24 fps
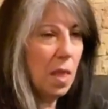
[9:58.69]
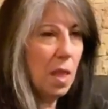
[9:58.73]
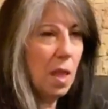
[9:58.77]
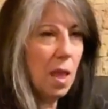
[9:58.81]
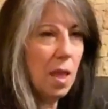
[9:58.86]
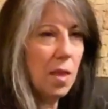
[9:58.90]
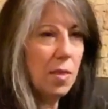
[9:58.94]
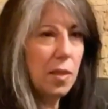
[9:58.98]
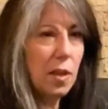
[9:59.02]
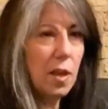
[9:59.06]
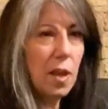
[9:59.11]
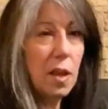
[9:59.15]

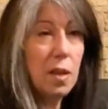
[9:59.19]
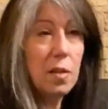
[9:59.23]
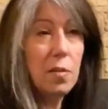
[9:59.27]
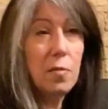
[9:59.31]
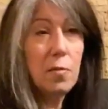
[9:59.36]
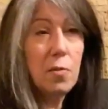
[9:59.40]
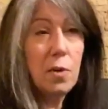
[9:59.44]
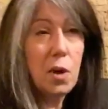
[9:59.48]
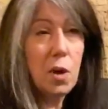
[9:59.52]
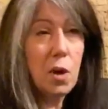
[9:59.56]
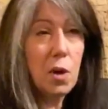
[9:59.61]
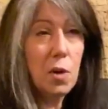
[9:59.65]
and the kind of
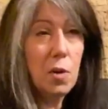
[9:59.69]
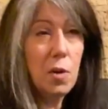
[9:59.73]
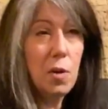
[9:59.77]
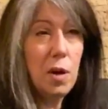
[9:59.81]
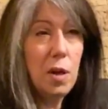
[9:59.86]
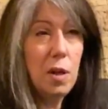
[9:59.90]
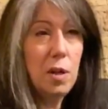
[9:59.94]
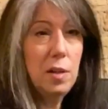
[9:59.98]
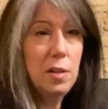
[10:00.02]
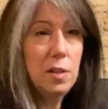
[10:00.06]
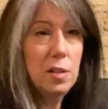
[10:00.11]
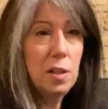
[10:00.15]

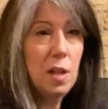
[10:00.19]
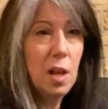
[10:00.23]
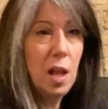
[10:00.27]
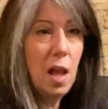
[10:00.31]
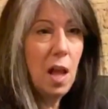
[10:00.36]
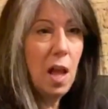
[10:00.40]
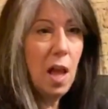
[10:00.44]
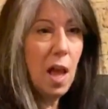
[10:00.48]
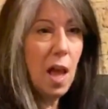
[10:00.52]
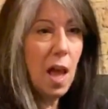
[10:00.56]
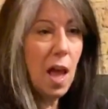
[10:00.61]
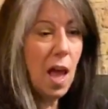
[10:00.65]
courage
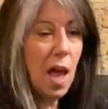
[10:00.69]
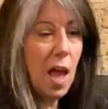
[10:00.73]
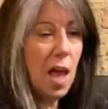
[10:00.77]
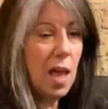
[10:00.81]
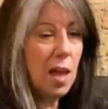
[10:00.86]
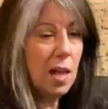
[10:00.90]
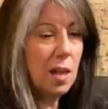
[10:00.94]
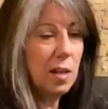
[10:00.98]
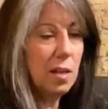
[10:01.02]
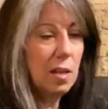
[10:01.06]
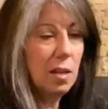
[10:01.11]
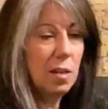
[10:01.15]

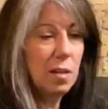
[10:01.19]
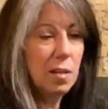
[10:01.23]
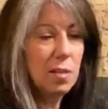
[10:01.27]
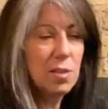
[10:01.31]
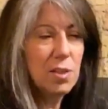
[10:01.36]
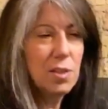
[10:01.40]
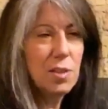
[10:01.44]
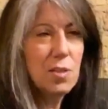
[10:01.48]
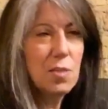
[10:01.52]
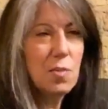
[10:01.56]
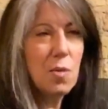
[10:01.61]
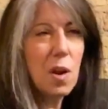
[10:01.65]
and
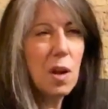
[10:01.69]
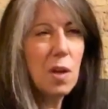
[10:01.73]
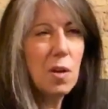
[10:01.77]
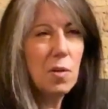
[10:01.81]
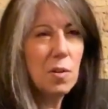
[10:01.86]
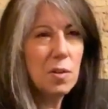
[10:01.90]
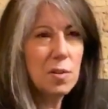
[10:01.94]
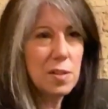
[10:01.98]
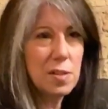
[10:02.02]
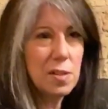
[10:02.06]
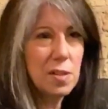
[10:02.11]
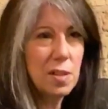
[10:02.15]

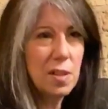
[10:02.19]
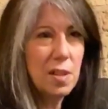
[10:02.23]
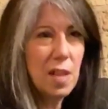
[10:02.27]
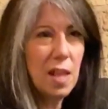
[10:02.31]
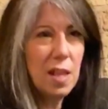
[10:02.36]
struggles that